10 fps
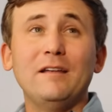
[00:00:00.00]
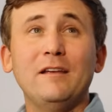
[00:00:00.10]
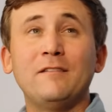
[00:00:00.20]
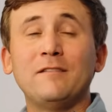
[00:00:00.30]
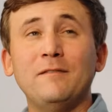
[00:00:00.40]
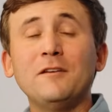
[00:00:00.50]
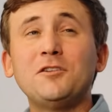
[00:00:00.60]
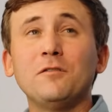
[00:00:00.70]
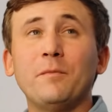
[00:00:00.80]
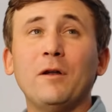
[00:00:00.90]
it's
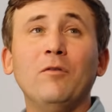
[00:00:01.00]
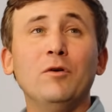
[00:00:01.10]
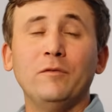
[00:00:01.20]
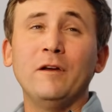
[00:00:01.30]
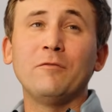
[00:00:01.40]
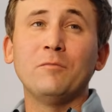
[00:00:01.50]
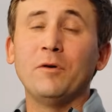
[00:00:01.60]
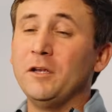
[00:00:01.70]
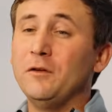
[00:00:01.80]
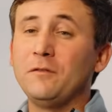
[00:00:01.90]
this year's been a little different,
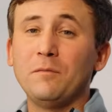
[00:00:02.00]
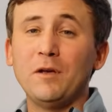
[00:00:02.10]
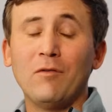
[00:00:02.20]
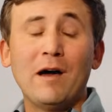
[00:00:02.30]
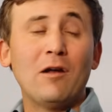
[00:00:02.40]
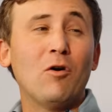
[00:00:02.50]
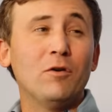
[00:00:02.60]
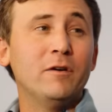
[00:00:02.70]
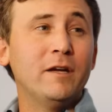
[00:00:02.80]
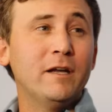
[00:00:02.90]
but it used to be a lot
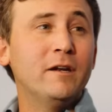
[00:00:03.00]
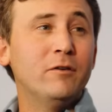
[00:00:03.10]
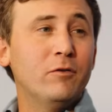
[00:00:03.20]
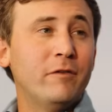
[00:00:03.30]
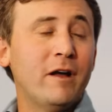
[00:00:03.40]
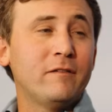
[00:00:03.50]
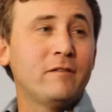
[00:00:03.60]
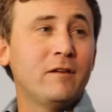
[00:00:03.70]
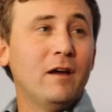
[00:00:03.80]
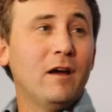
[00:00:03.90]
harder to get into
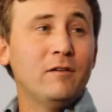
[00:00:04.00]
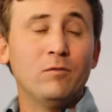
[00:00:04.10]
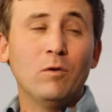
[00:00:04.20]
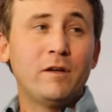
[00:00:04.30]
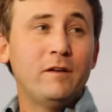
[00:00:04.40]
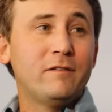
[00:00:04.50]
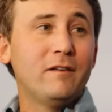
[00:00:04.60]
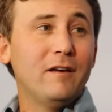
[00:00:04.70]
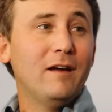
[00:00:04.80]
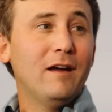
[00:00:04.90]
events. Yeah, and that rookies. could be
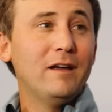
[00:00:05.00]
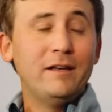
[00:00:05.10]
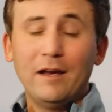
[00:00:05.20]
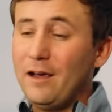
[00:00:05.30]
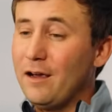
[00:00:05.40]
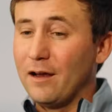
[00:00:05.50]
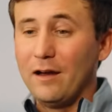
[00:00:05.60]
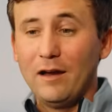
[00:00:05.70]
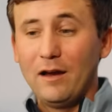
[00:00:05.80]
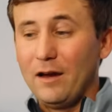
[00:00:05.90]
it. Once yeah, you, once